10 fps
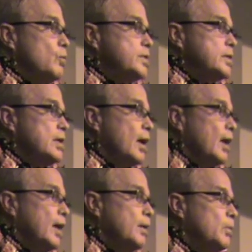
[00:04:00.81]
was a
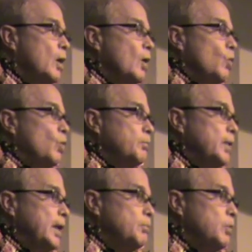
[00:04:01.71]
time when
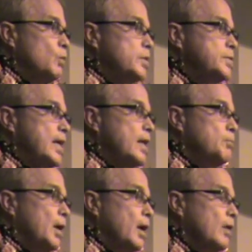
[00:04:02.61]
people were set
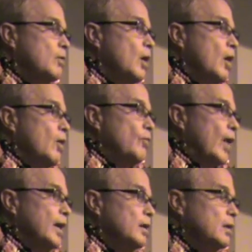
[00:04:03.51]
upon
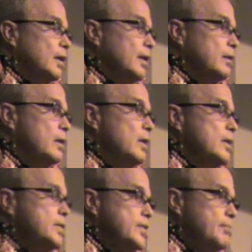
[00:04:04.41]
violently,
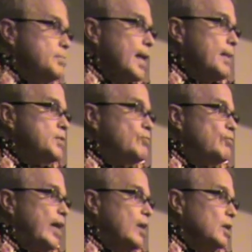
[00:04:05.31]
sometimes
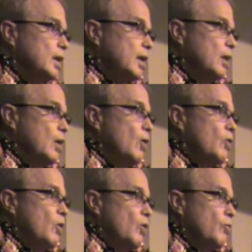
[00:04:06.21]
fatally,
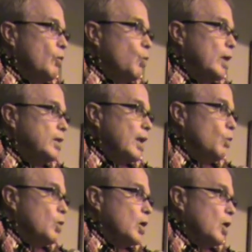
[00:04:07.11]
for what they
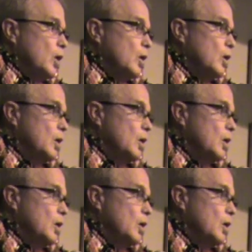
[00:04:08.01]
were.